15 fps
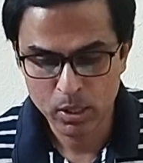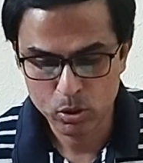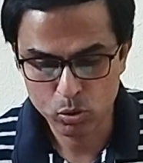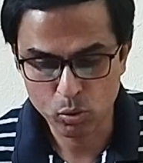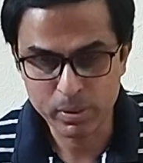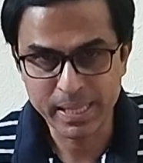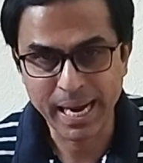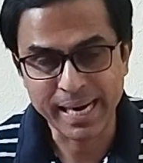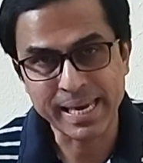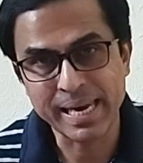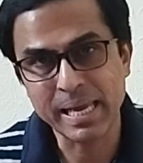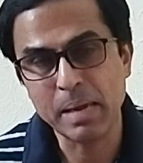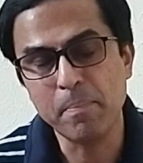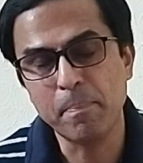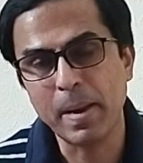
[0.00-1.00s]
So that
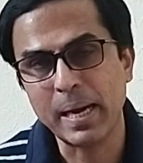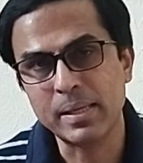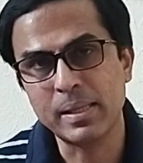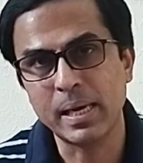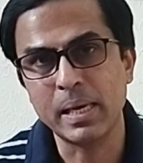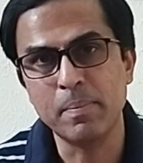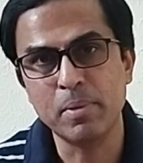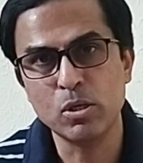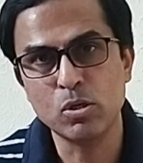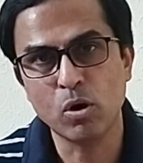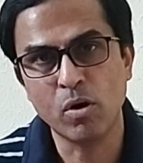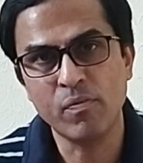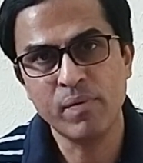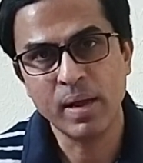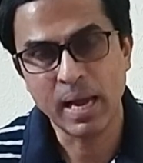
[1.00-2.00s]
can impact the image
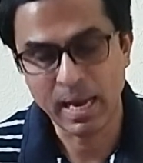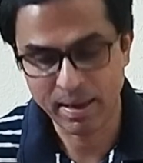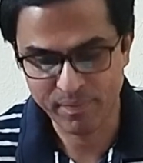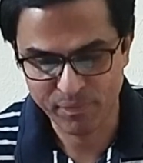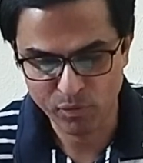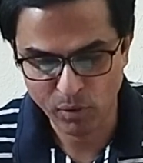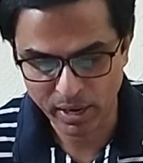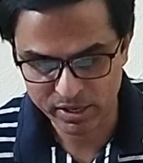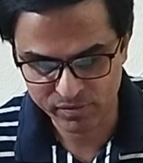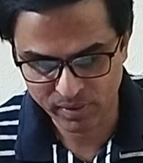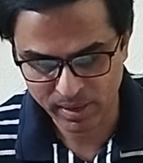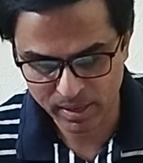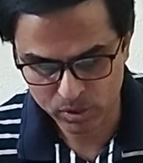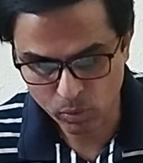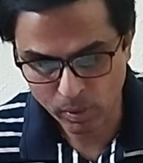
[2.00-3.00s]
of FO as well.